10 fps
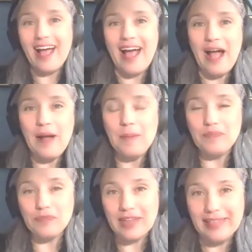
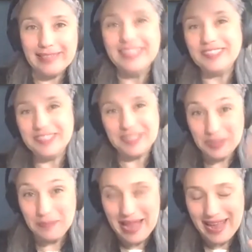um, at least
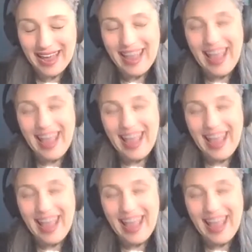to me.